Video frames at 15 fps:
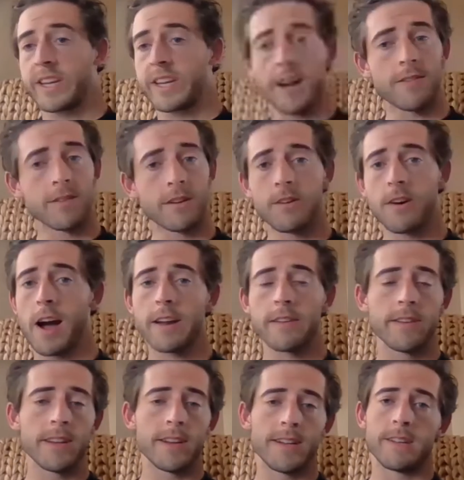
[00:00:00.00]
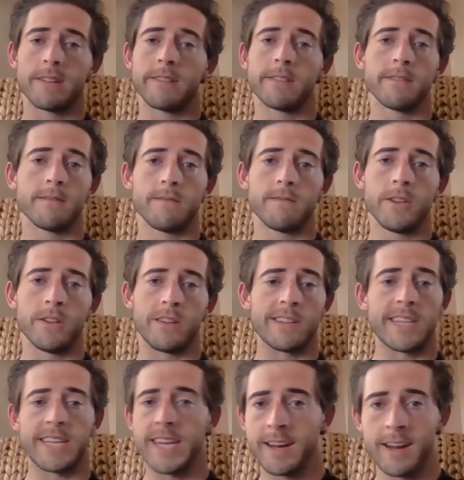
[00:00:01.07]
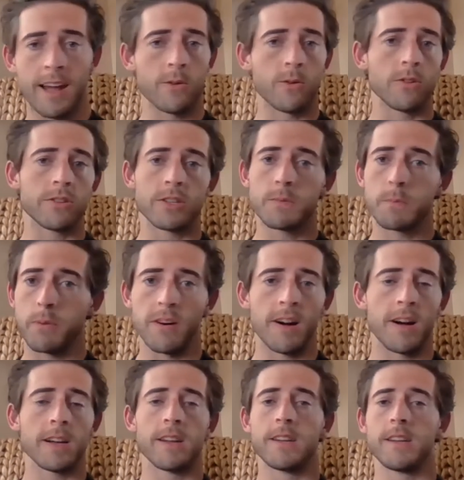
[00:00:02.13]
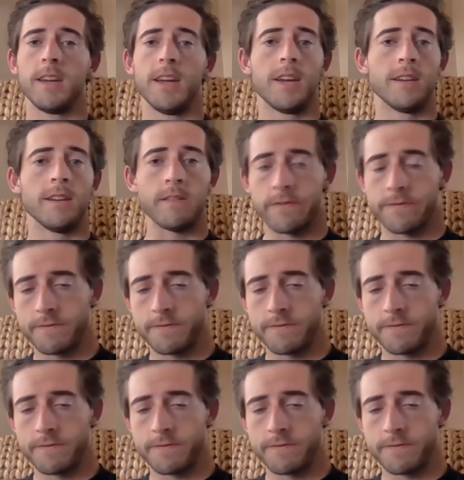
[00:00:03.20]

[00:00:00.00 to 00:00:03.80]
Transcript: covered a lot of it. Uh, you know, again, I will just plug, if